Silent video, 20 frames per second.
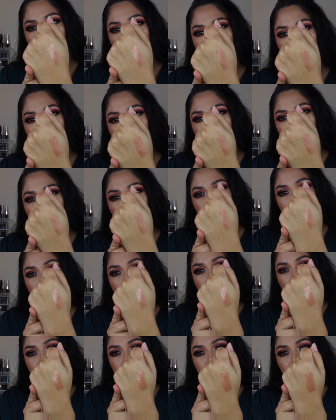So it does
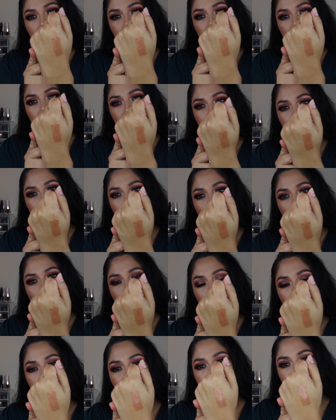have like a
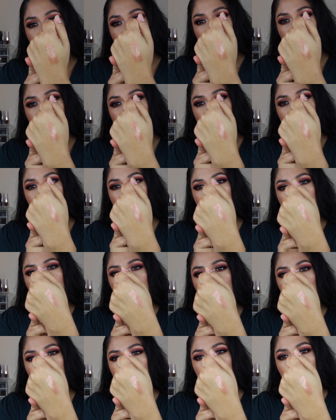orange
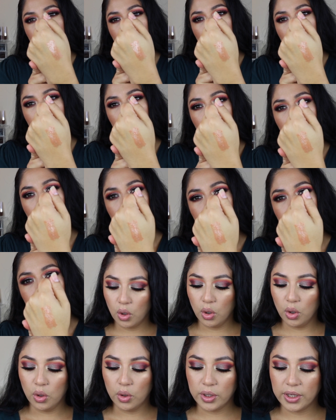tint to it.
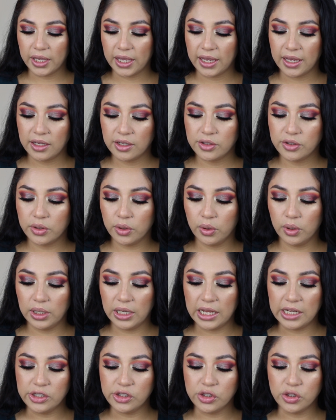Okay, so
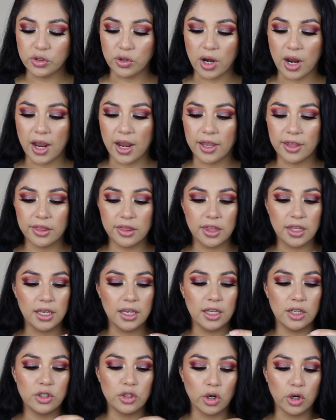let's try
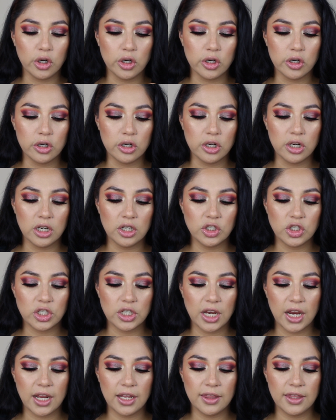the darker
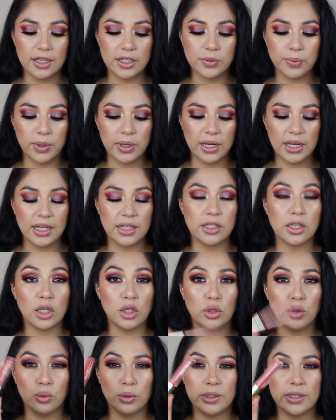shade. This one is
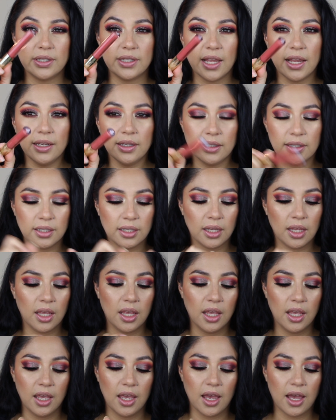Dulcette,
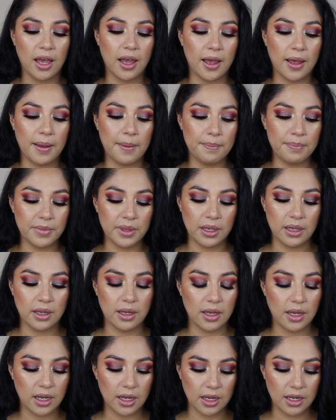and
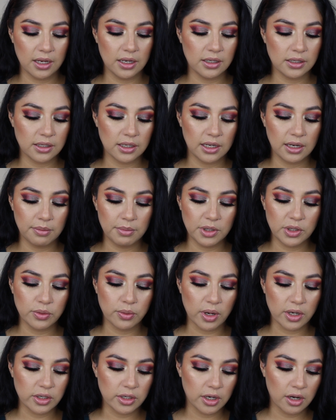let me
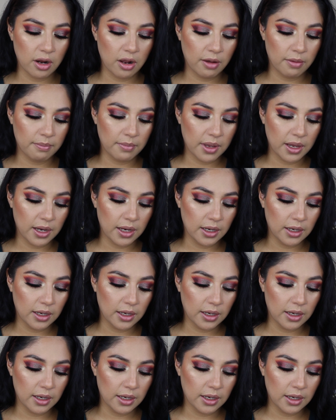swatch it on